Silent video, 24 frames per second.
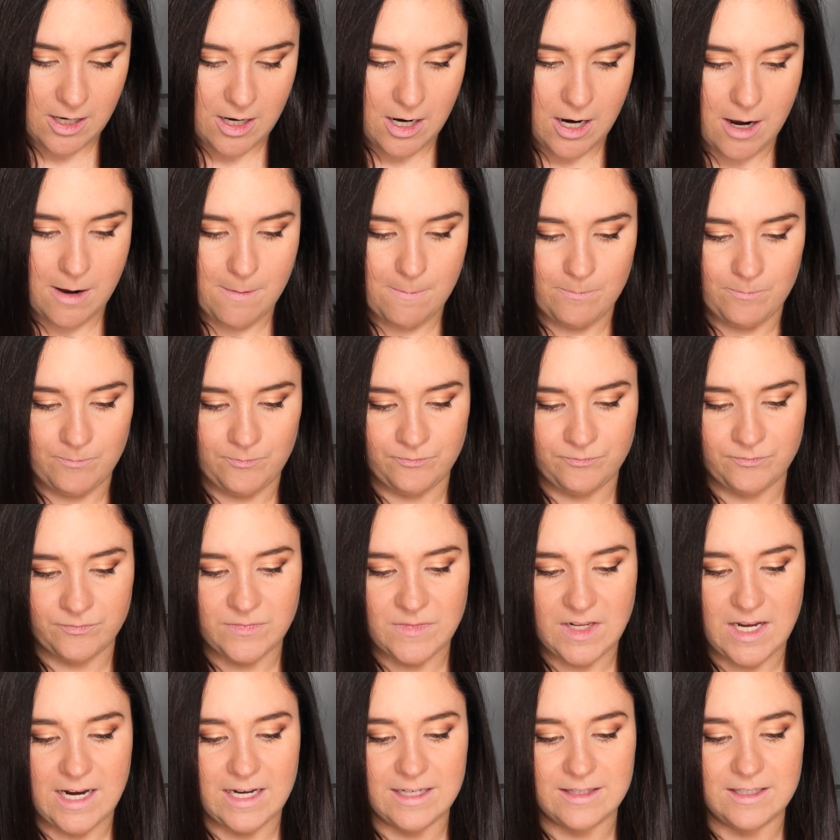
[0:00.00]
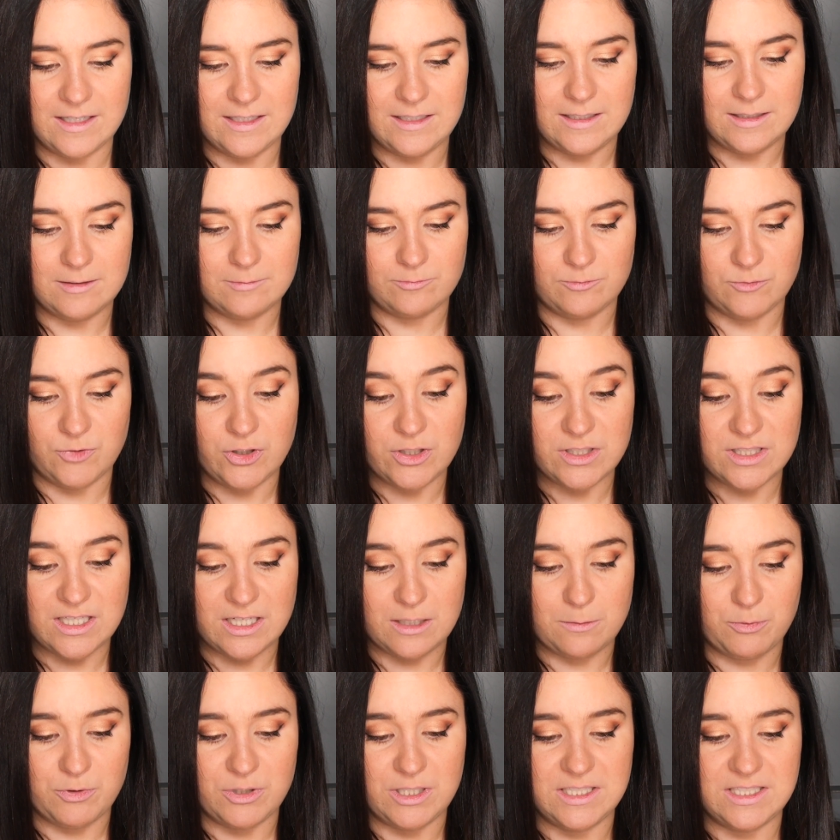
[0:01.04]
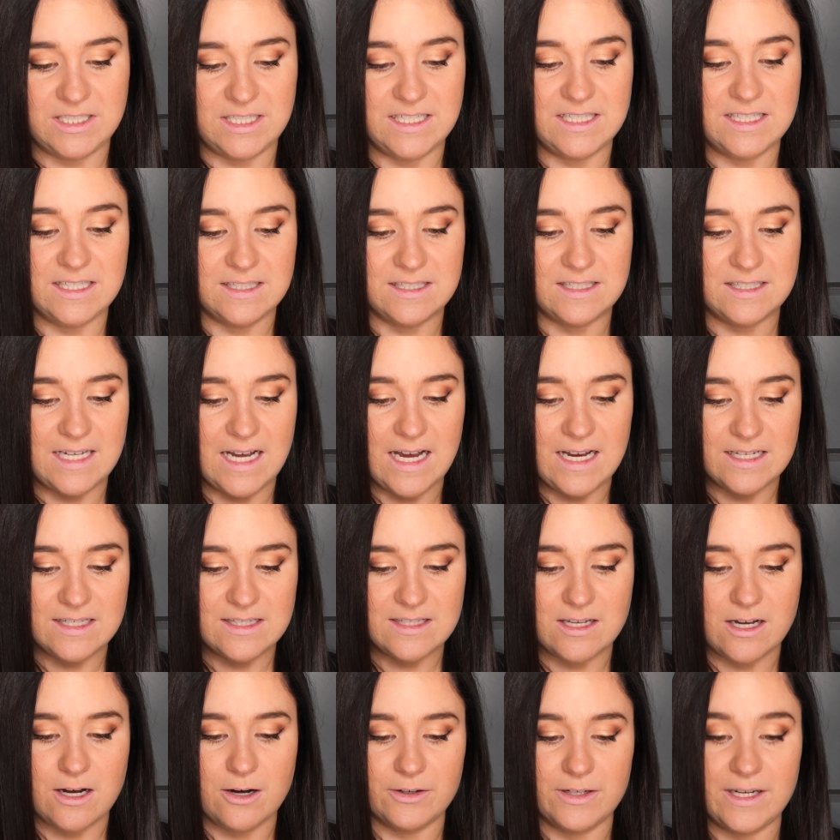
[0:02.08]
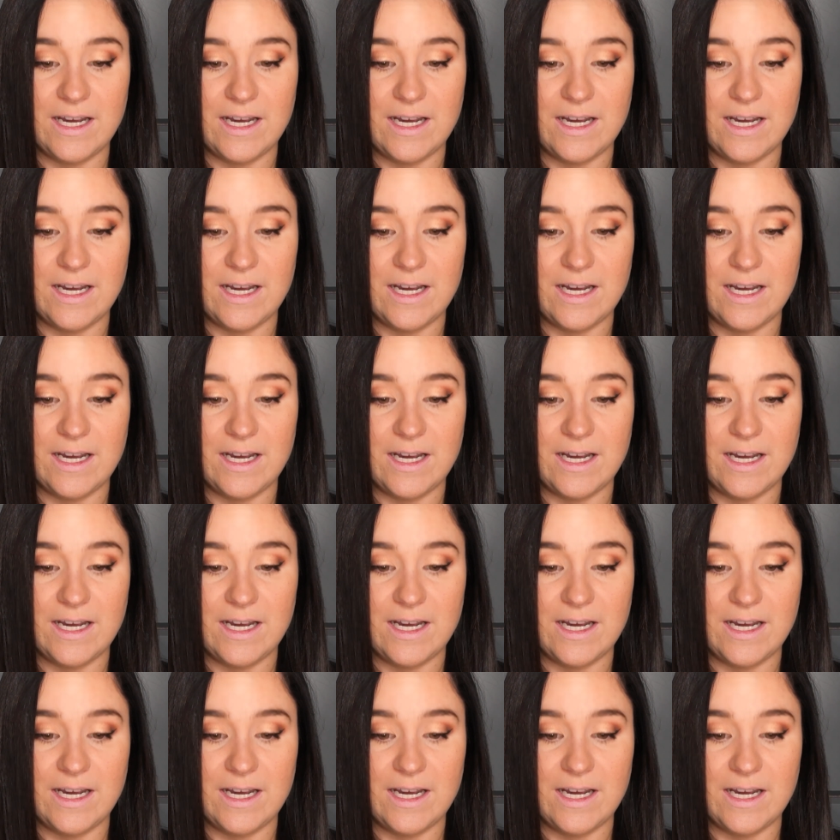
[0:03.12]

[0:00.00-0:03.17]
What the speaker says: I think it looks like a pretty decent size though.